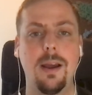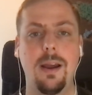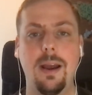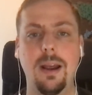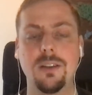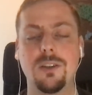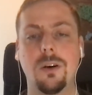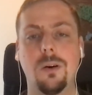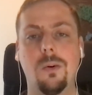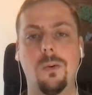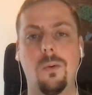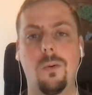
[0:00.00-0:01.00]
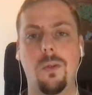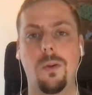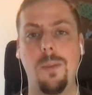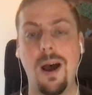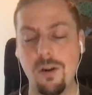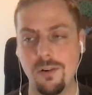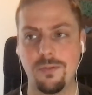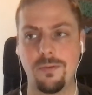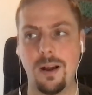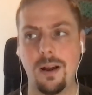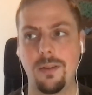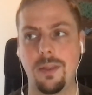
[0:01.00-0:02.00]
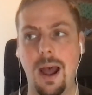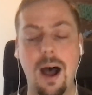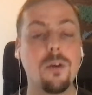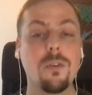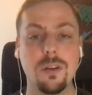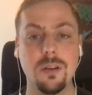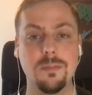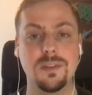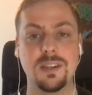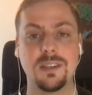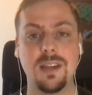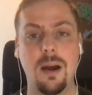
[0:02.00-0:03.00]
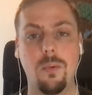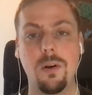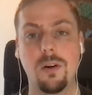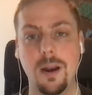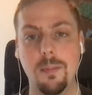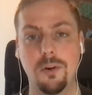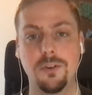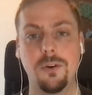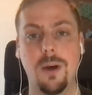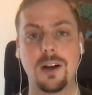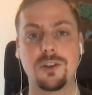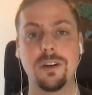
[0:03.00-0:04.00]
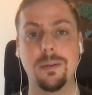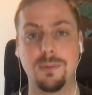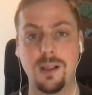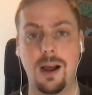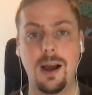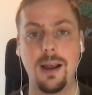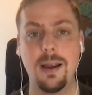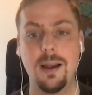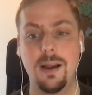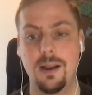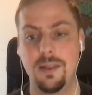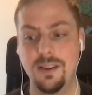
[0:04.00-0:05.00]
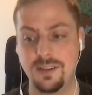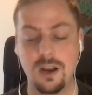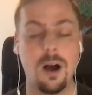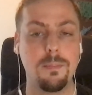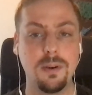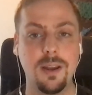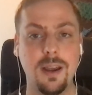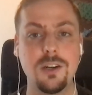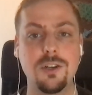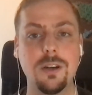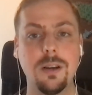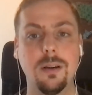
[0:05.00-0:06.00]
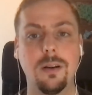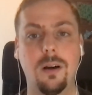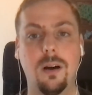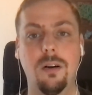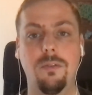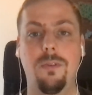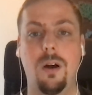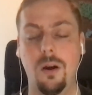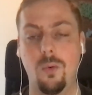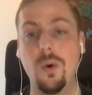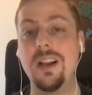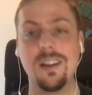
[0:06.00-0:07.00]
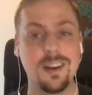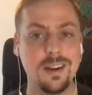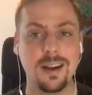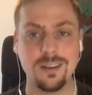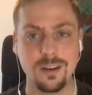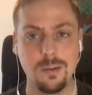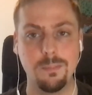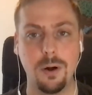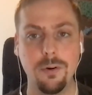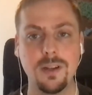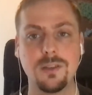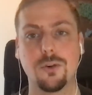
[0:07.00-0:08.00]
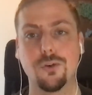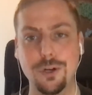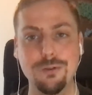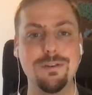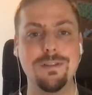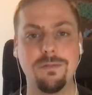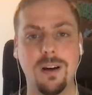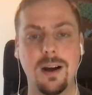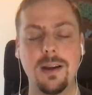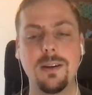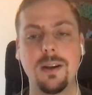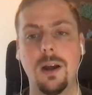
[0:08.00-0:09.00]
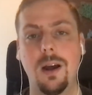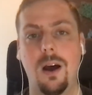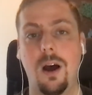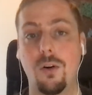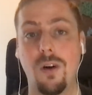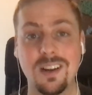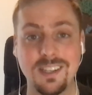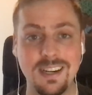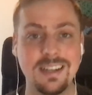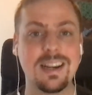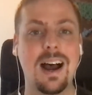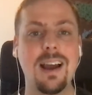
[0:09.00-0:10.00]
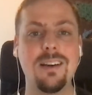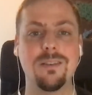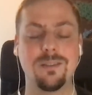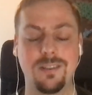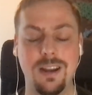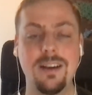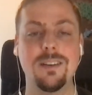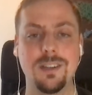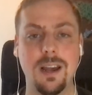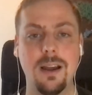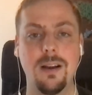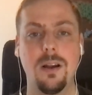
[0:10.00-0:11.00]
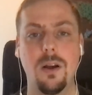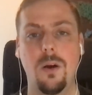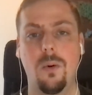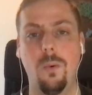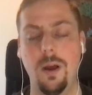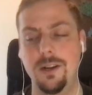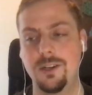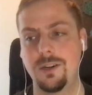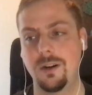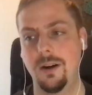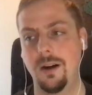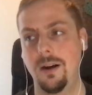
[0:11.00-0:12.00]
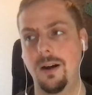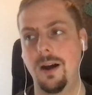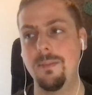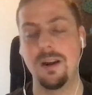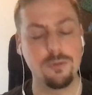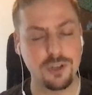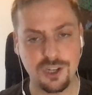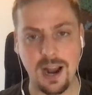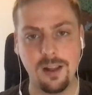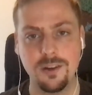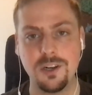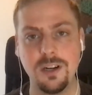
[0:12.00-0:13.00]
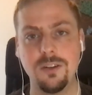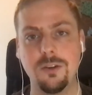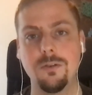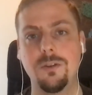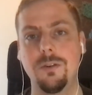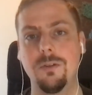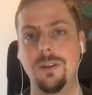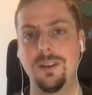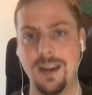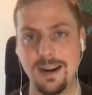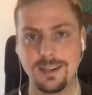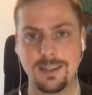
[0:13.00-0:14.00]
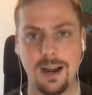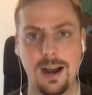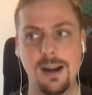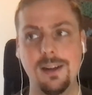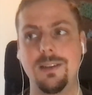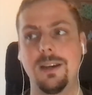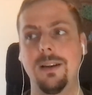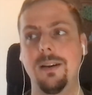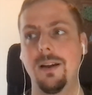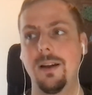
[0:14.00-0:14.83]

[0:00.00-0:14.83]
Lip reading: And so the power of the algorithms is that we are able to actually apply this computation of weakly connected components, or union find, across the entire data set, which, it was challenging due to the data size and